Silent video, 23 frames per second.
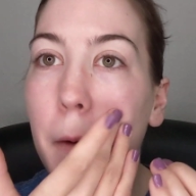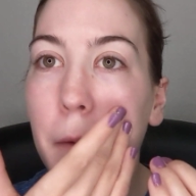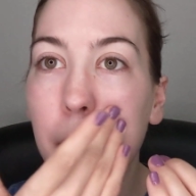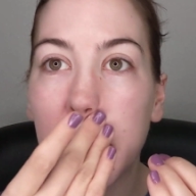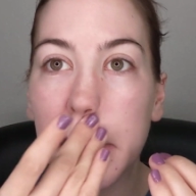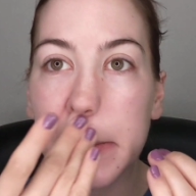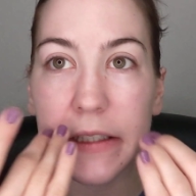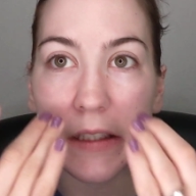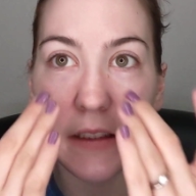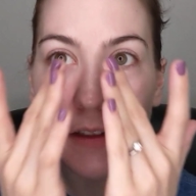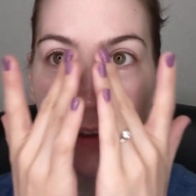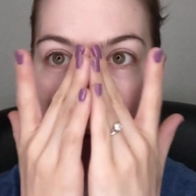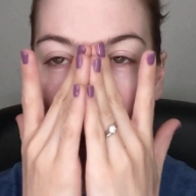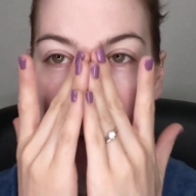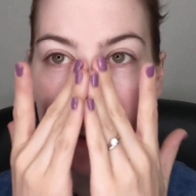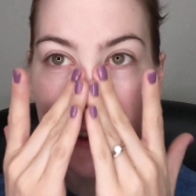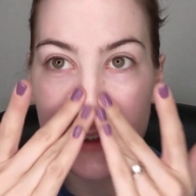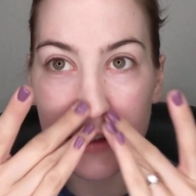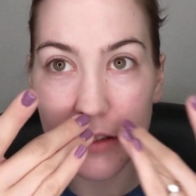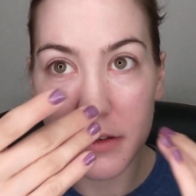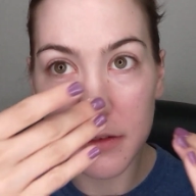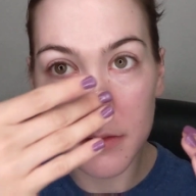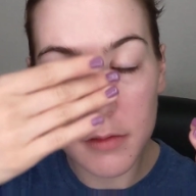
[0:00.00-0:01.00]
which is
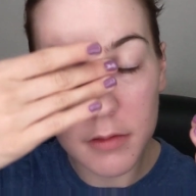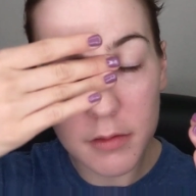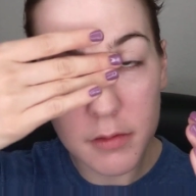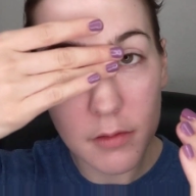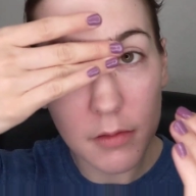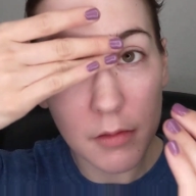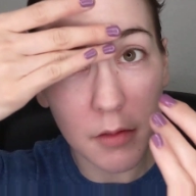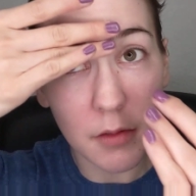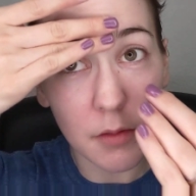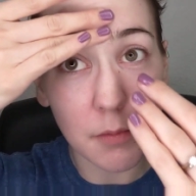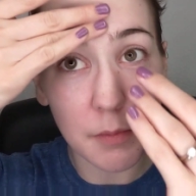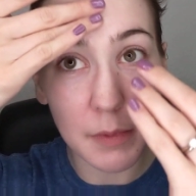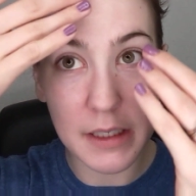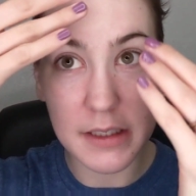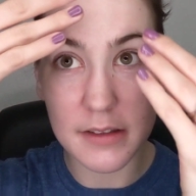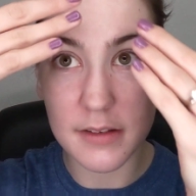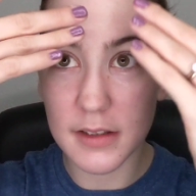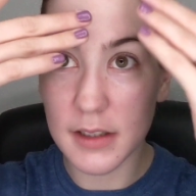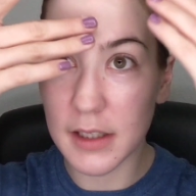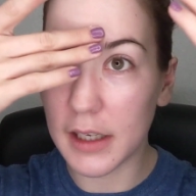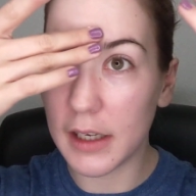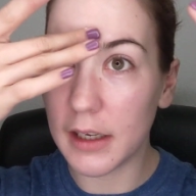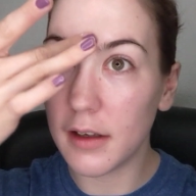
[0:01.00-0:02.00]
just
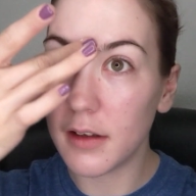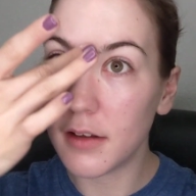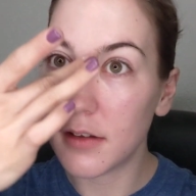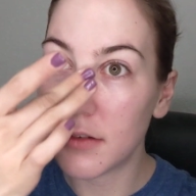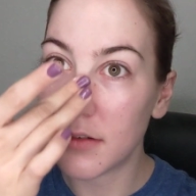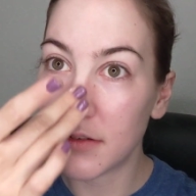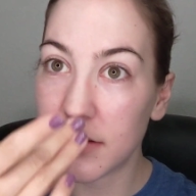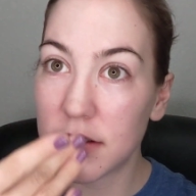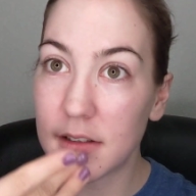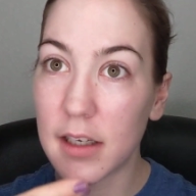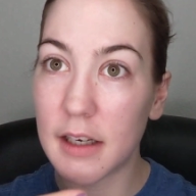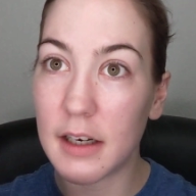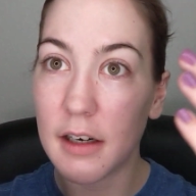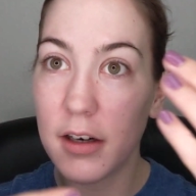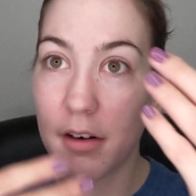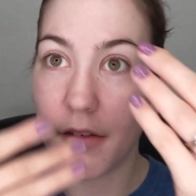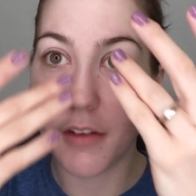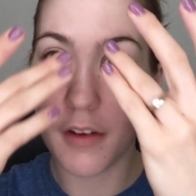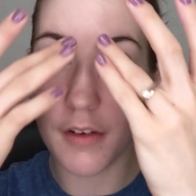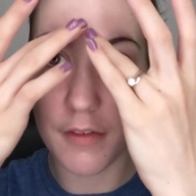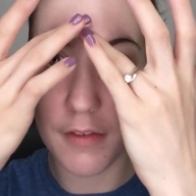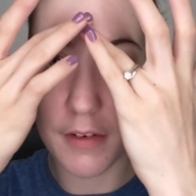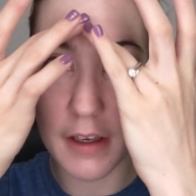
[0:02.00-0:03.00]
basically center
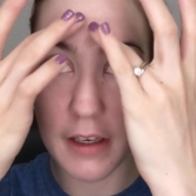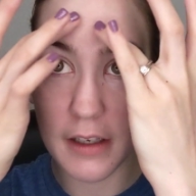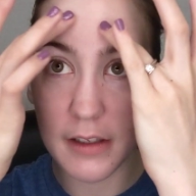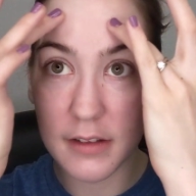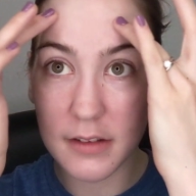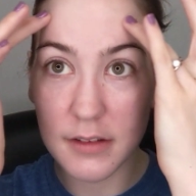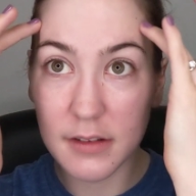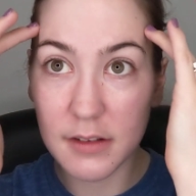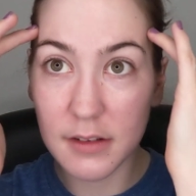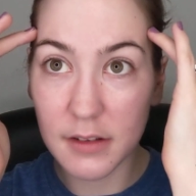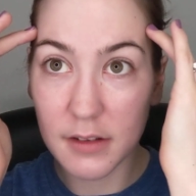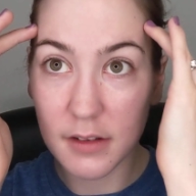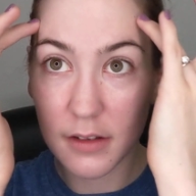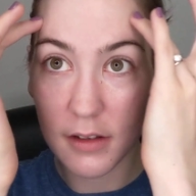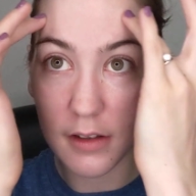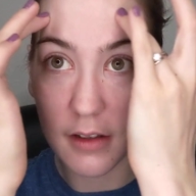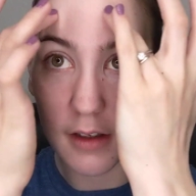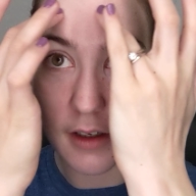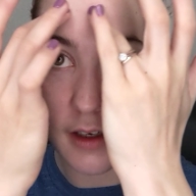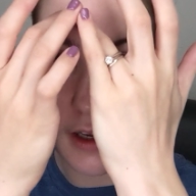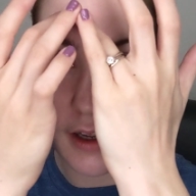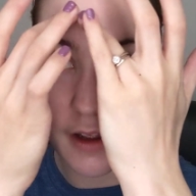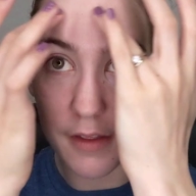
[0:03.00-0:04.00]
of the face
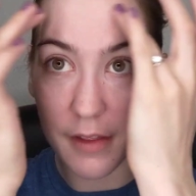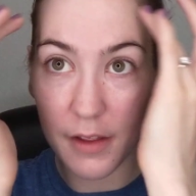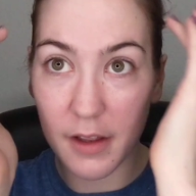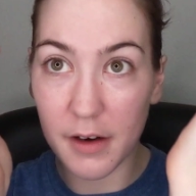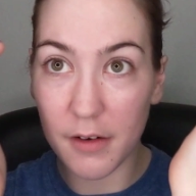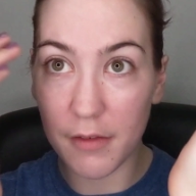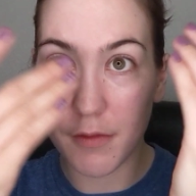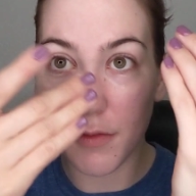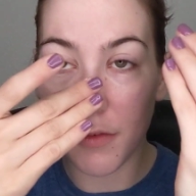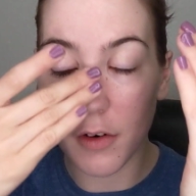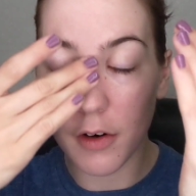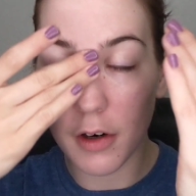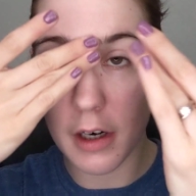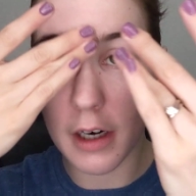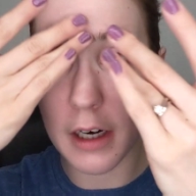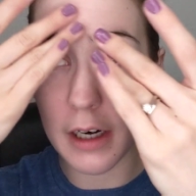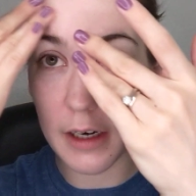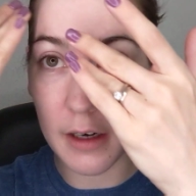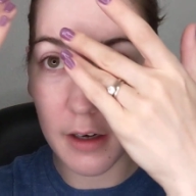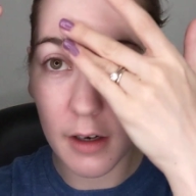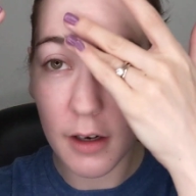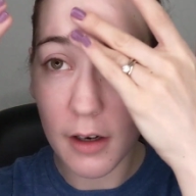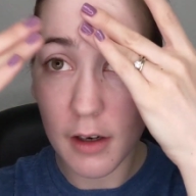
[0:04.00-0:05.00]
and then
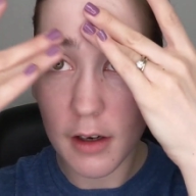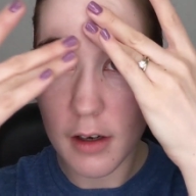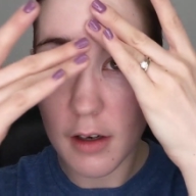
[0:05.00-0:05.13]
forehead.